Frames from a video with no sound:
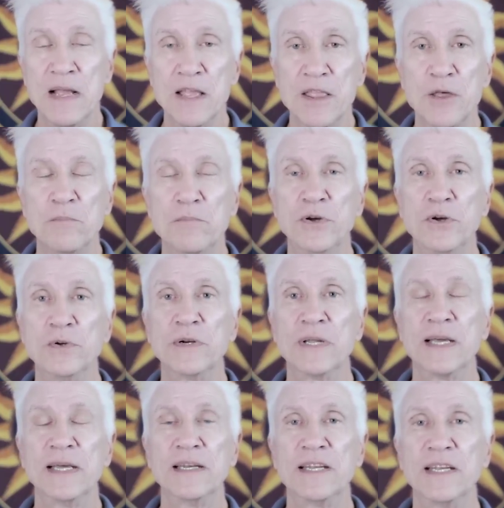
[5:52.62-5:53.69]
the moon
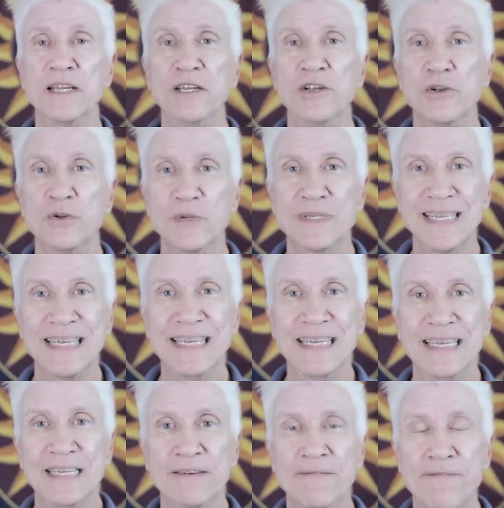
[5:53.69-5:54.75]
continues
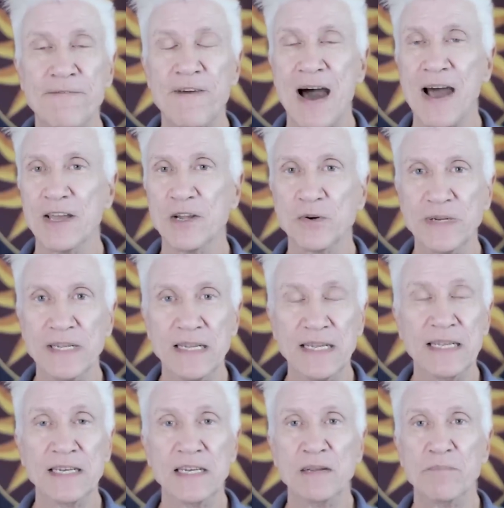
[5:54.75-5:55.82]
in fiery,
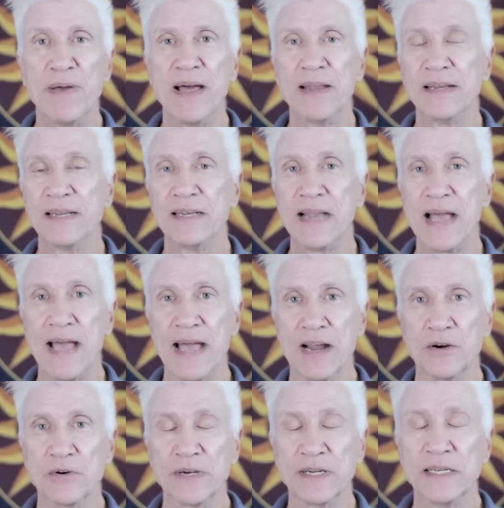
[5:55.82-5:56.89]
independent
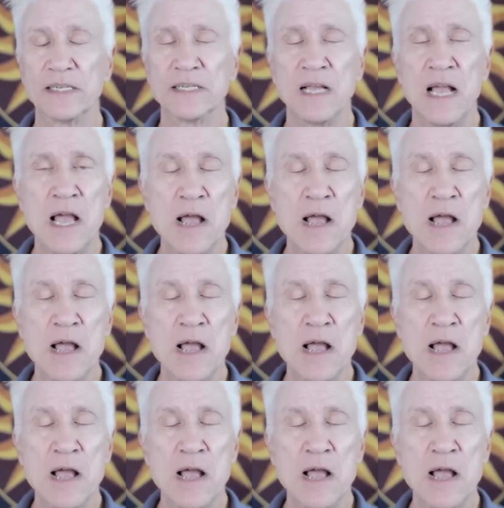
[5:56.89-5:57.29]
Aries,